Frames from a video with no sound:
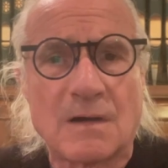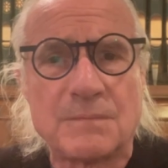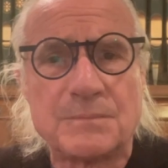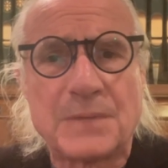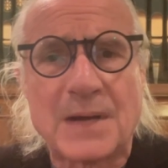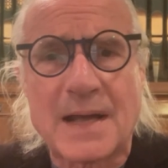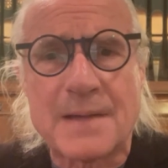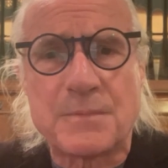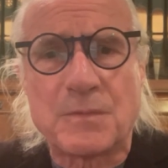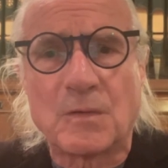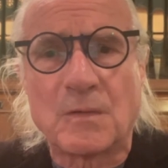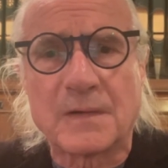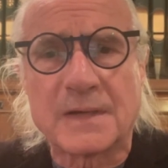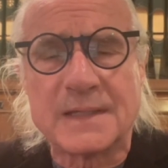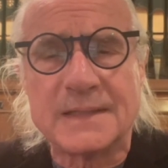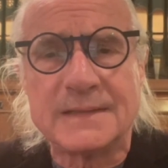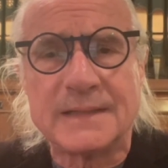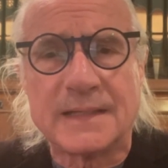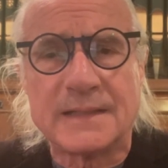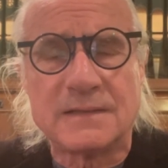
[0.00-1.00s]
pipe
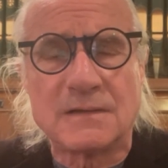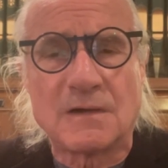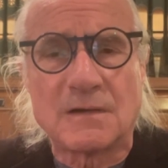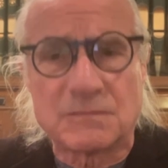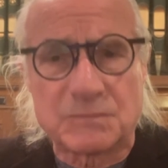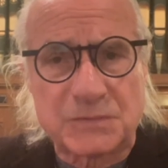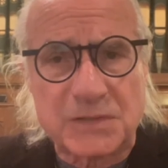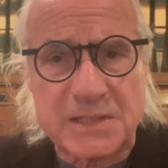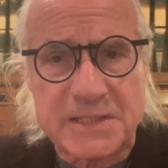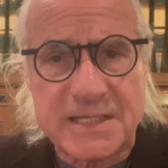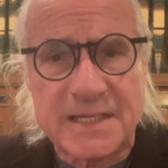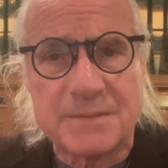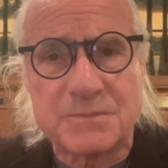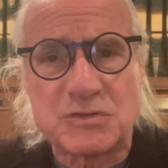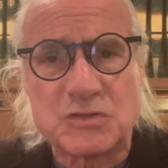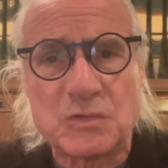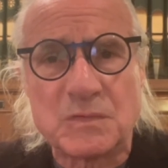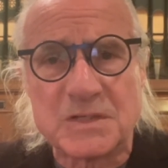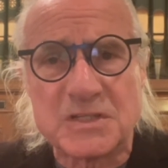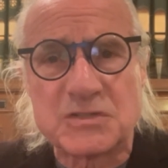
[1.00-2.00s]
organ and our attempts
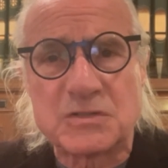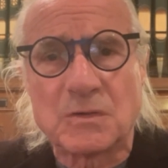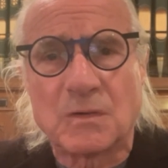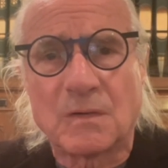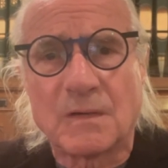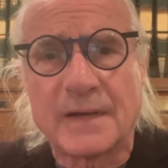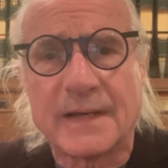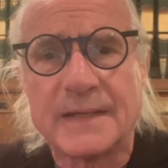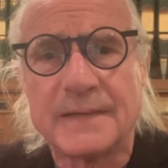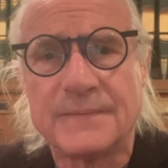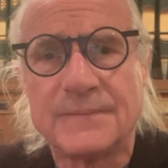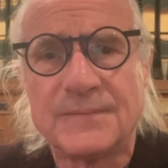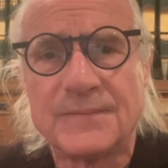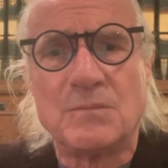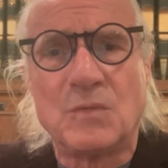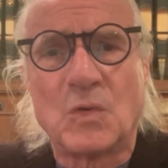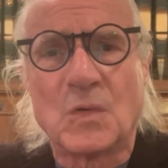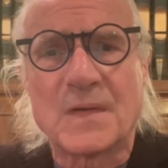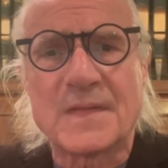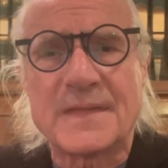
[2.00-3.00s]
to restore it,
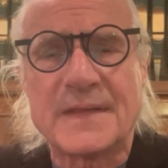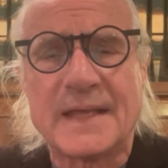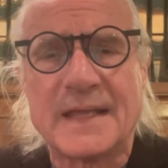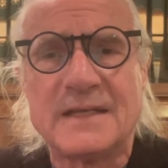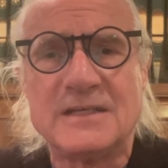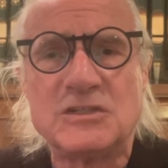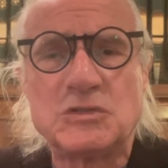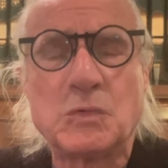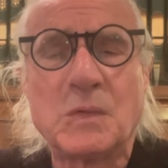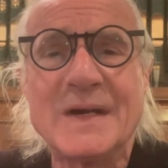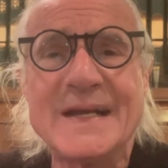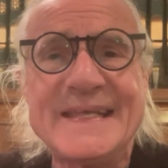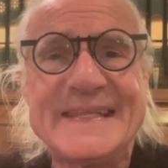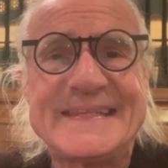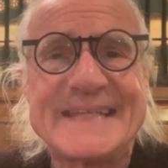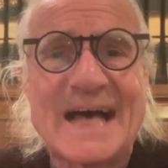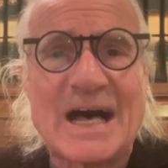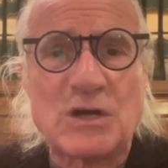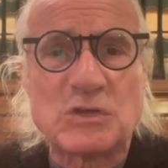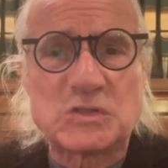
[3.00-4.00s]
more than
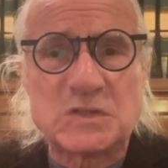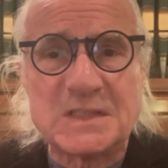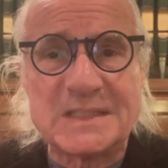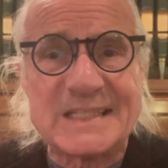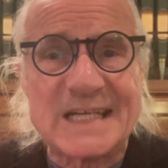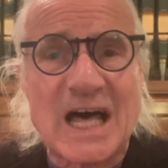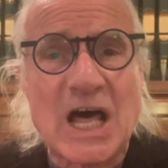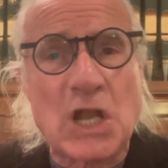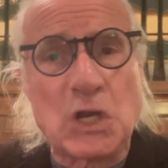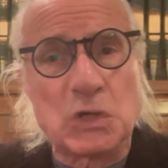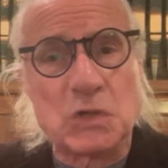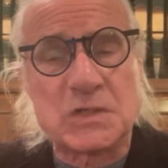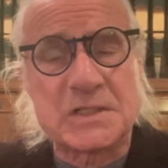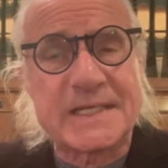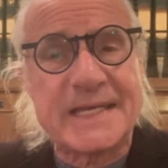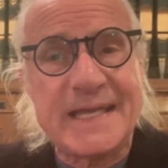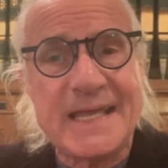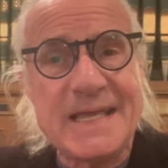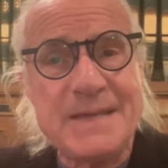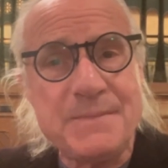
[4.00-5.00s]
$20,000
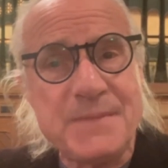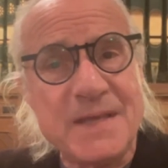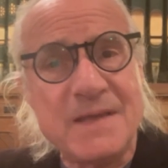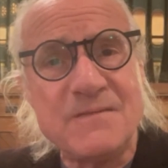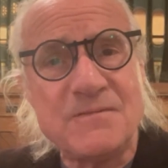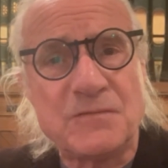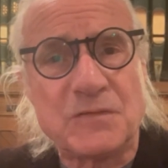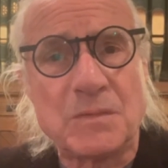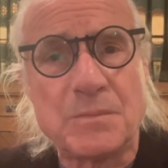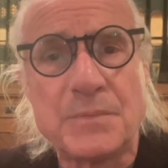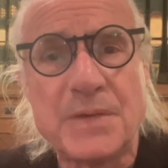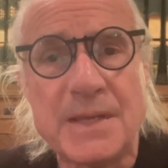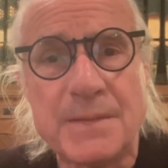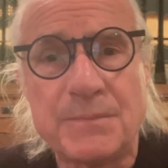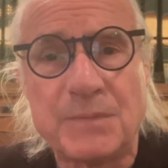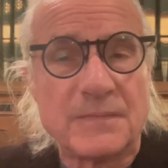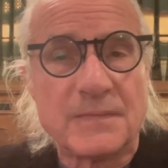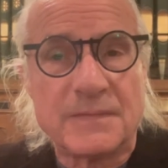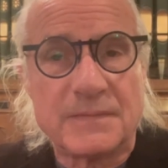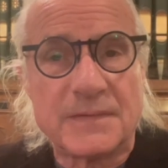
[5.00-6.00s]
came in from
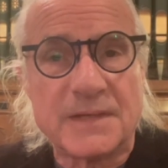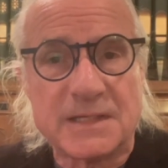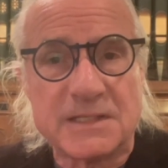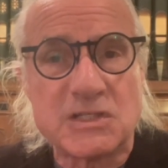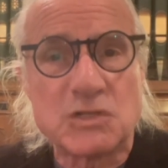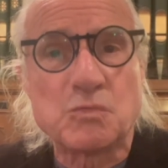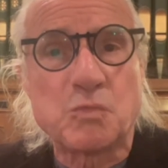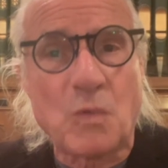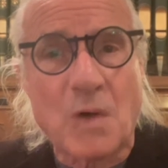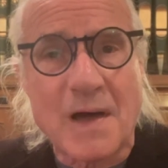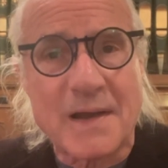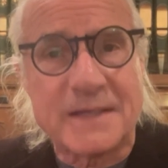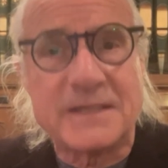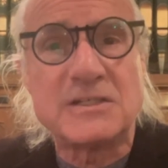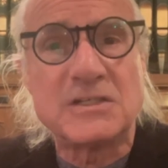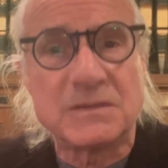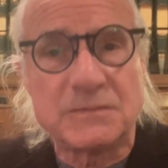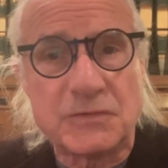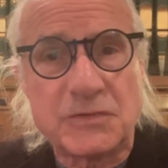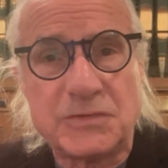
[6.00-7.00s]
people. They just wanted
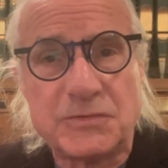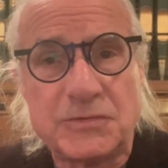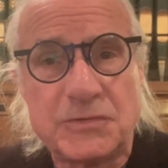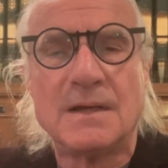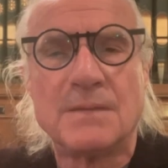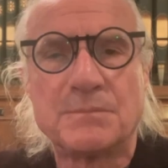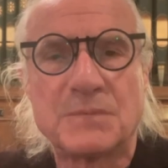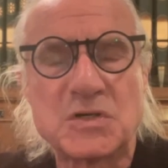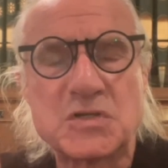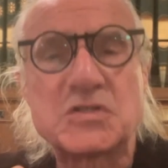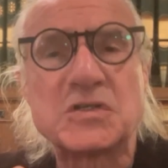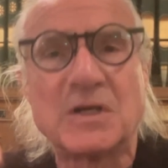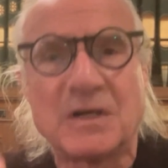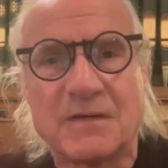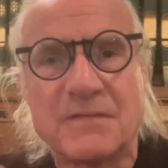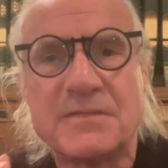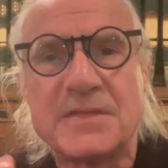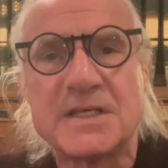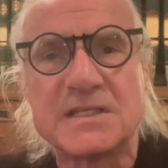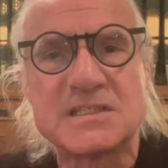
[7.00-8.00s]
to
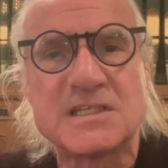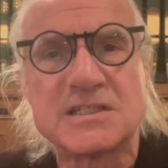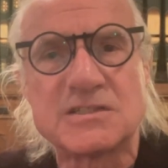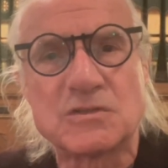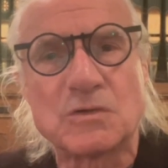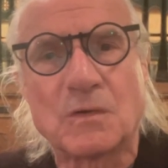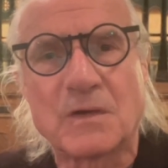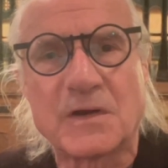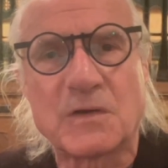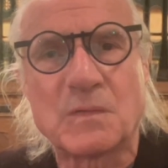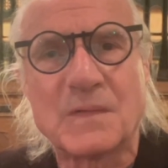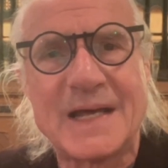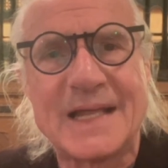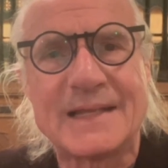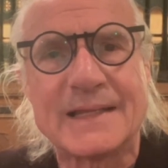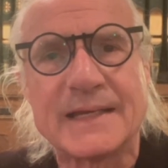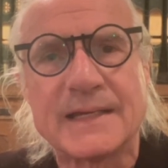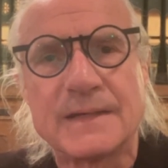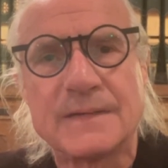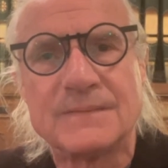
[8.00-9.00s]
preserve this historic
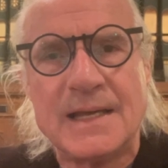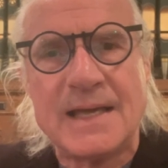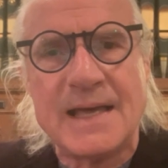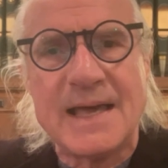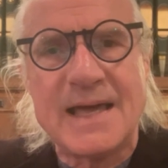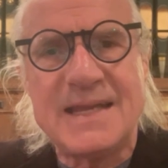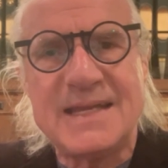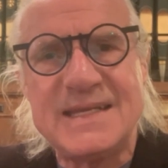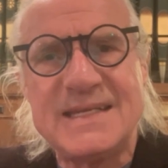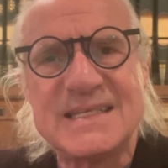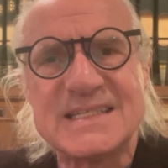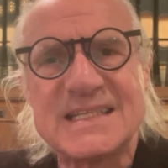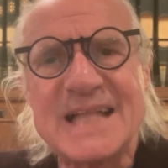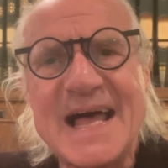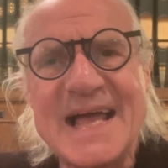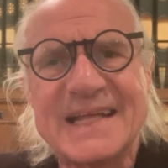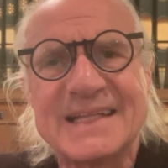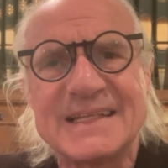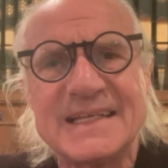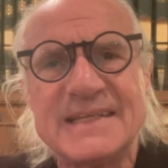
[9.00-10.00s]
relic. And it is
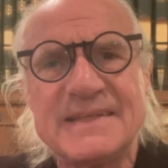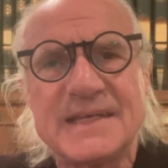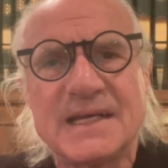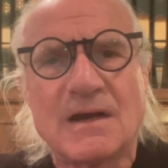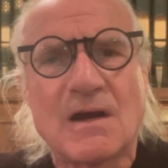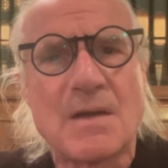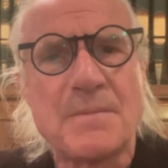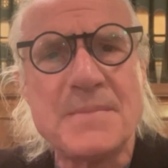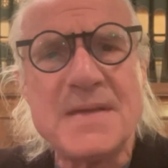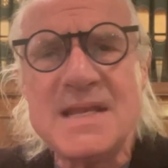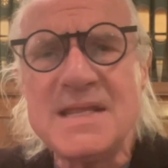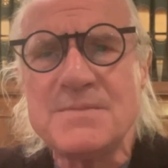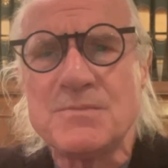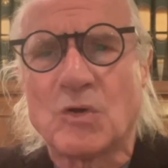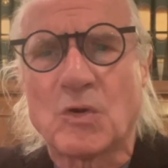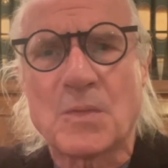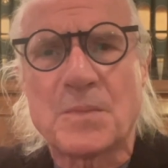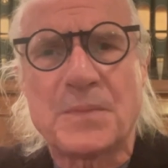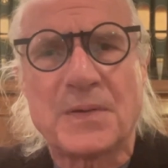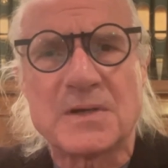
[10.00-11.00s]
likely there are many
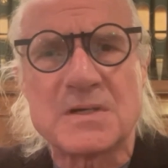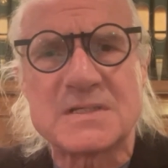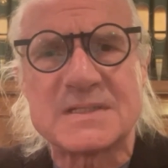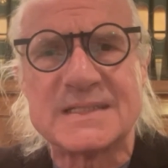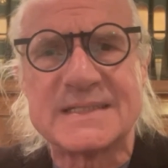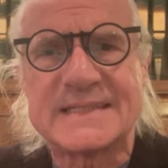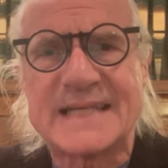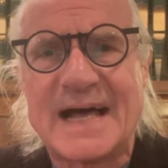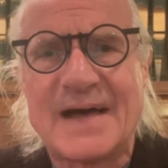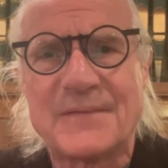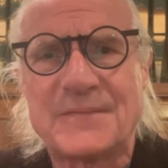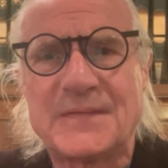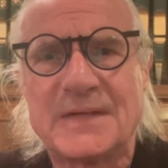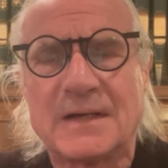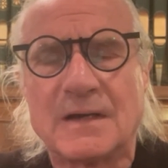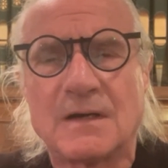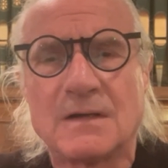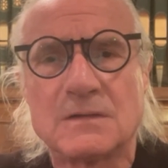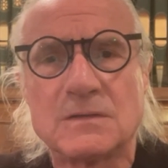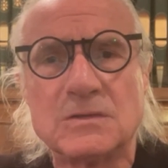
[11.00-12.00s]
more persons out
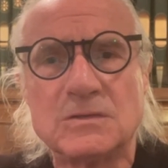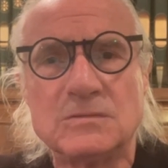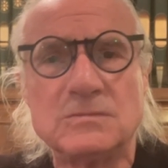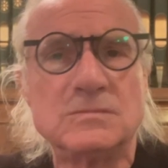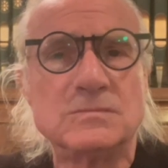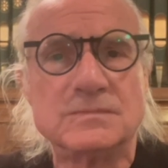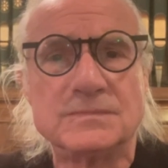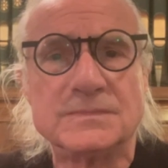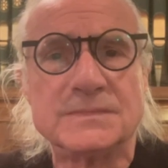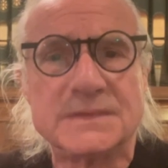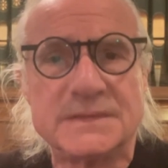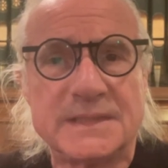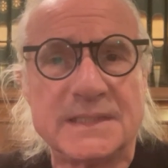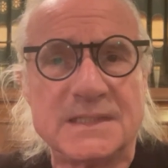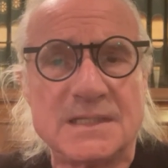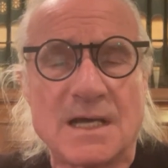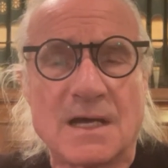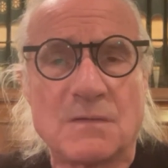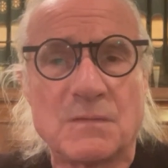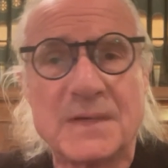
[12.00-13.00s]
there who did
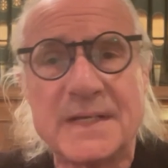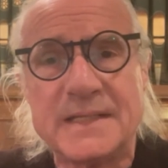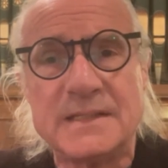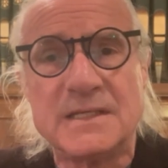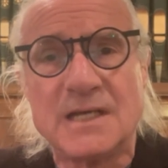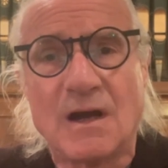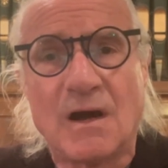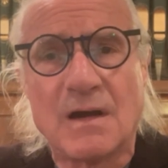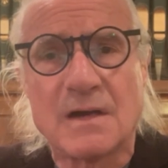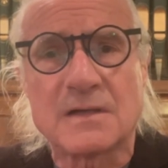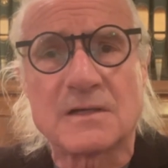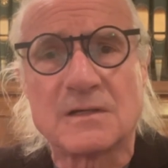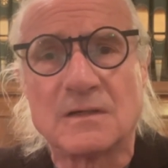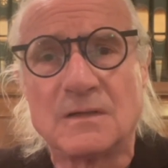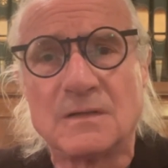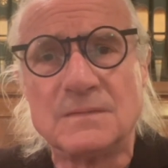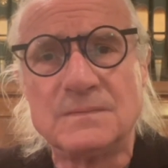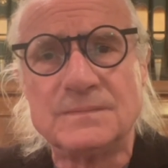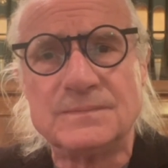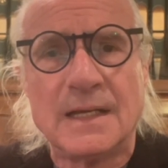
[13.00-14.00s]
not read the article,